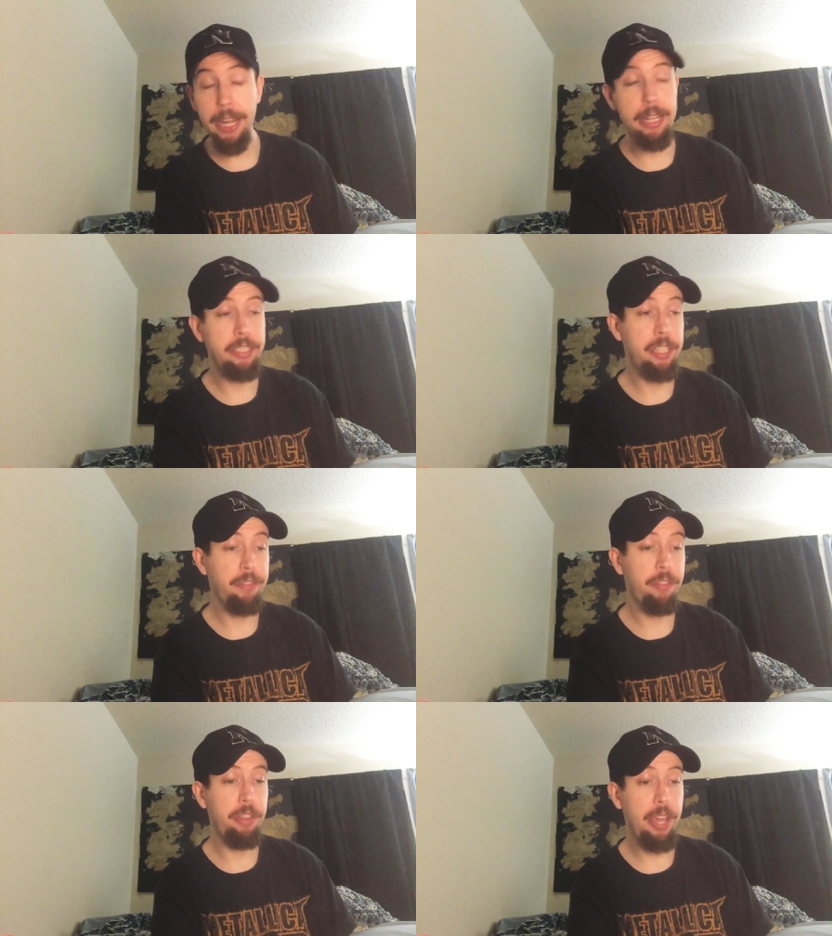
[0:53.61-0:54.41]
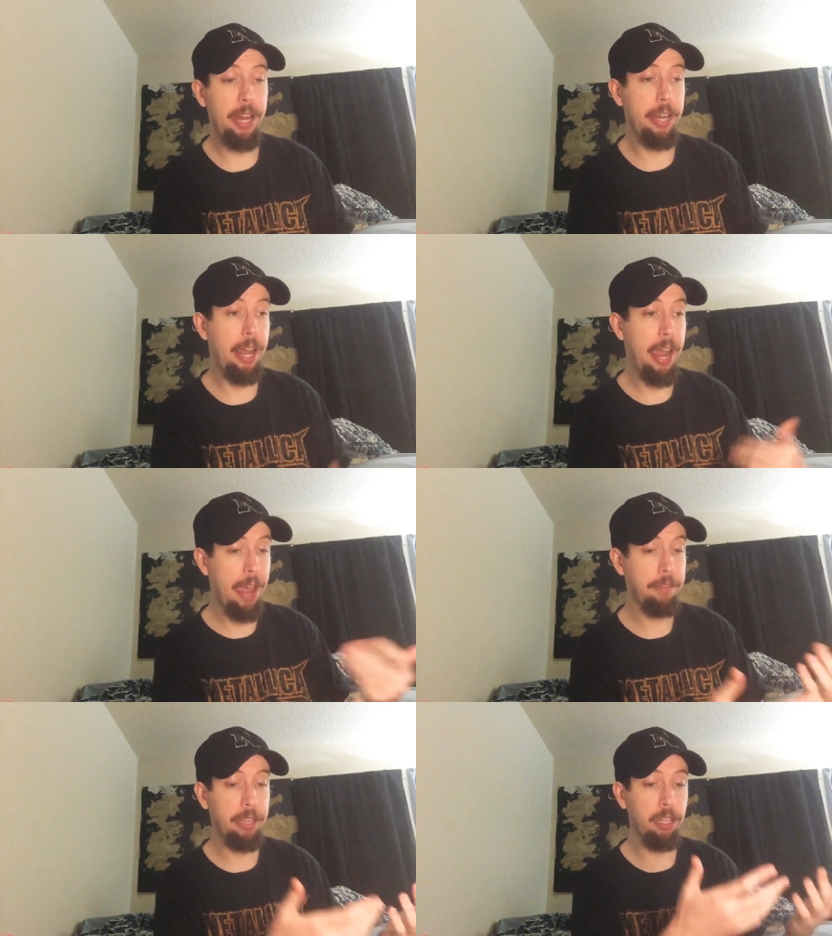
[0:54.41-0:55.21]
it's different than
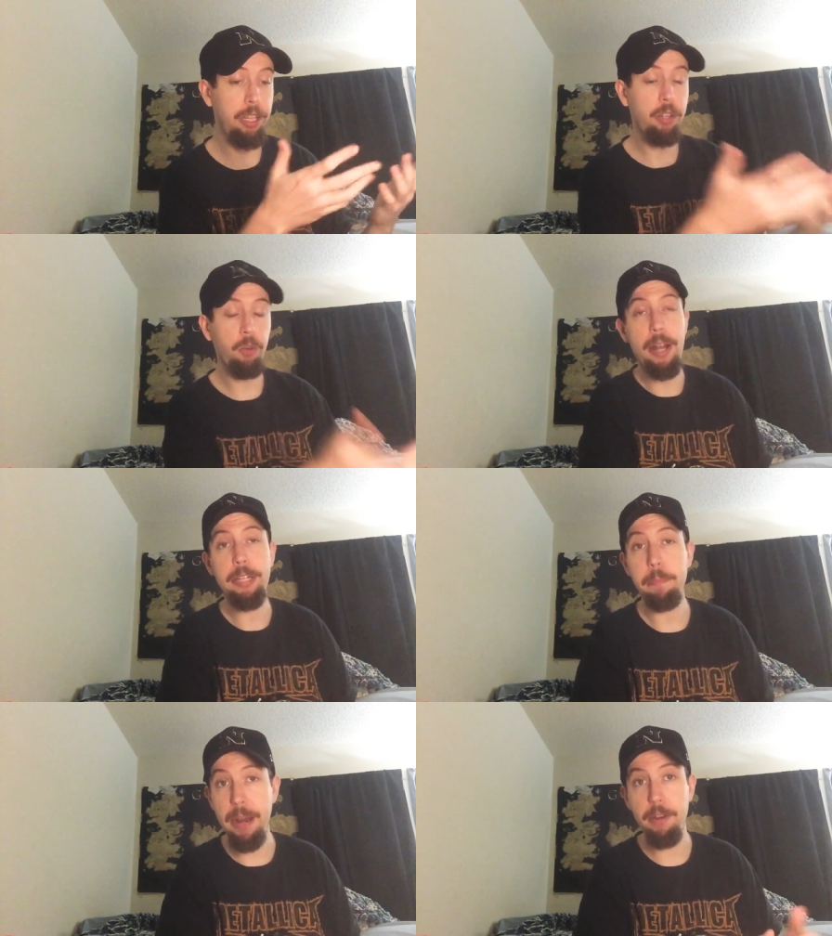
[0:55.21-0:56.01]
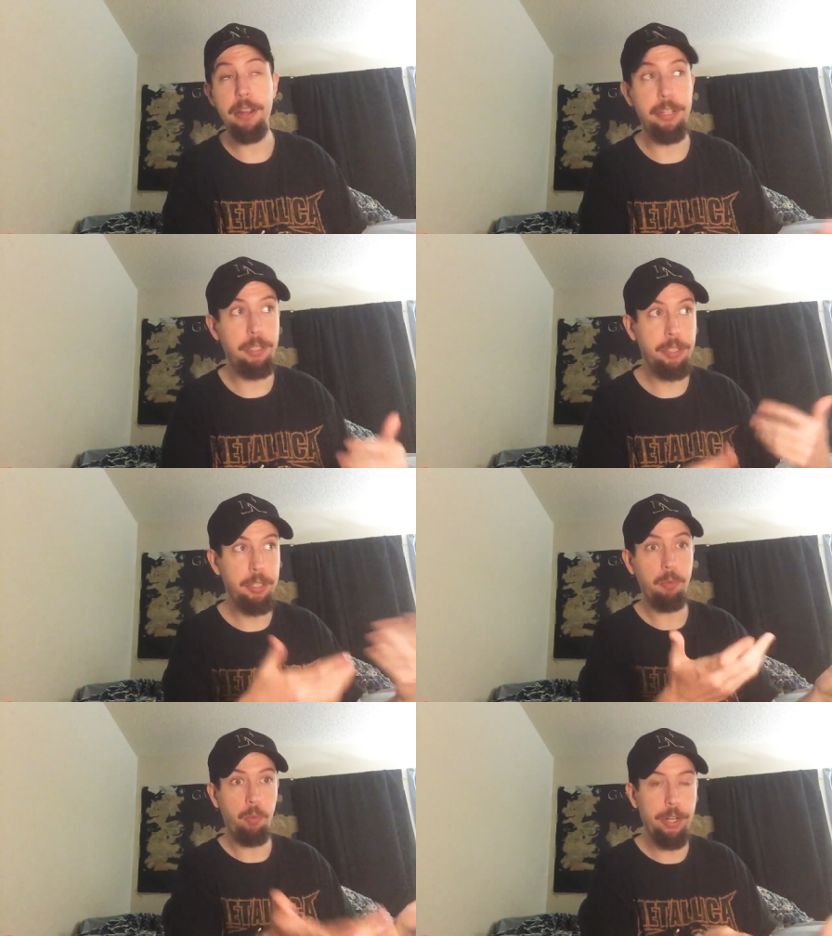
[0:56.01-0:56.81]
having the legal right to
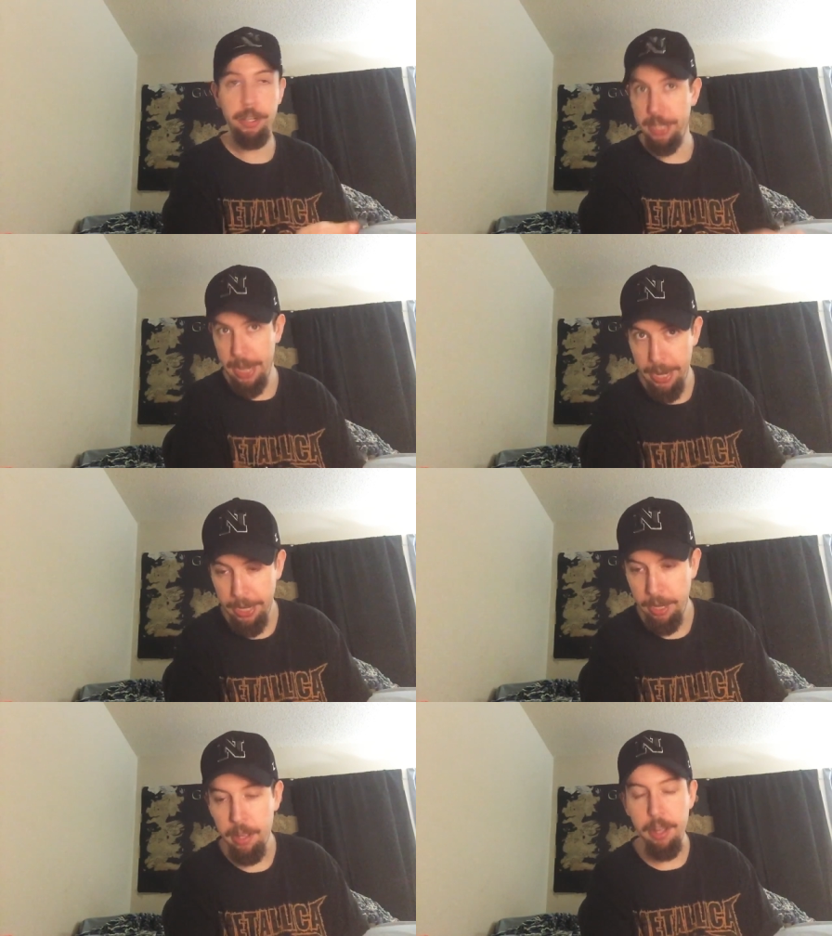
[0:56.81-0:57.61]
marriage when you're gay,